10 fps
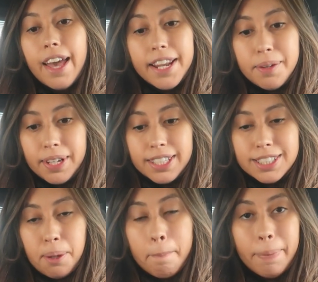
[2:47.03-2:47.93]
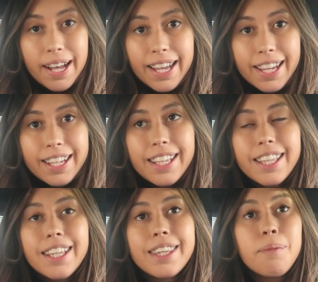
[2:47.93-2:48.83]
anyways, but
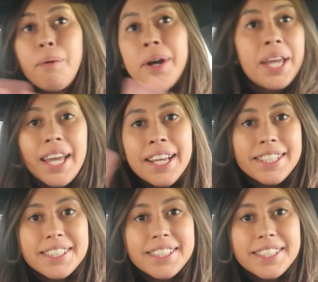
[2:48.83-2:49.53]
the point